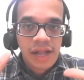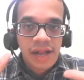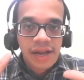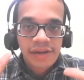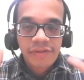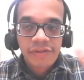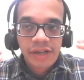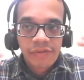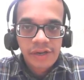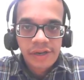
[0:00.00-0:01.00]
And we are
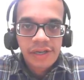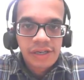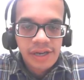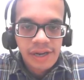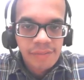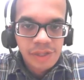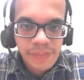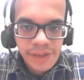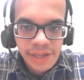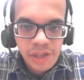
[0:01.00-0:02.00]
working in the
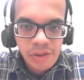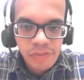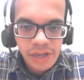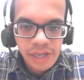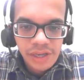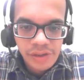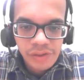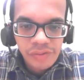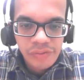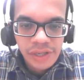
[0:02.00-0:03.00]
Capgeminis where
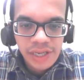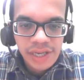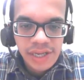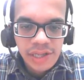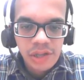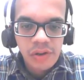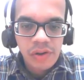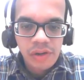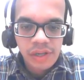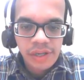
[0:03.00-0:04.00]
we
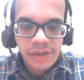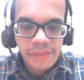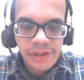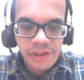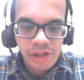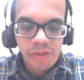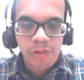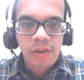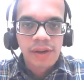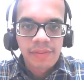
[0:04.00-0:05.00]
solve the business
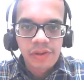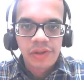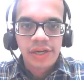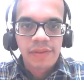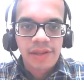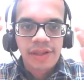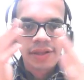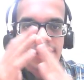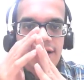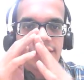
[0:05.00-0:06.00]
problems using the business
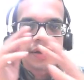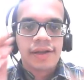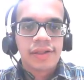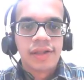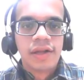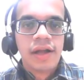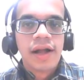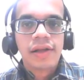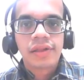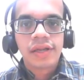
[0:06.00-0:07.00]
analytics.
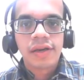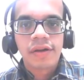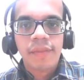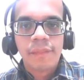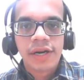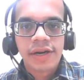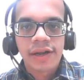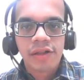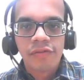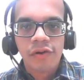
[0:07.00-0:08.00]
I've seen the complete
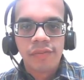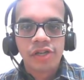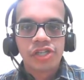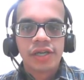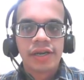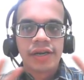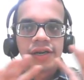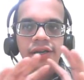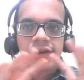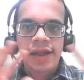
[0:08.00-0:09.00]
transformation in the
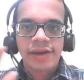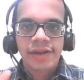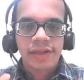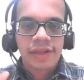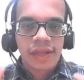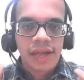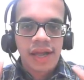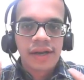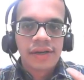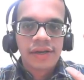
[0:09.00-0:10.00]
10 years.
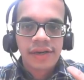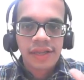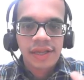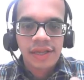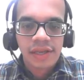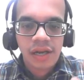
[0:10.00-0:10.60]
I've seen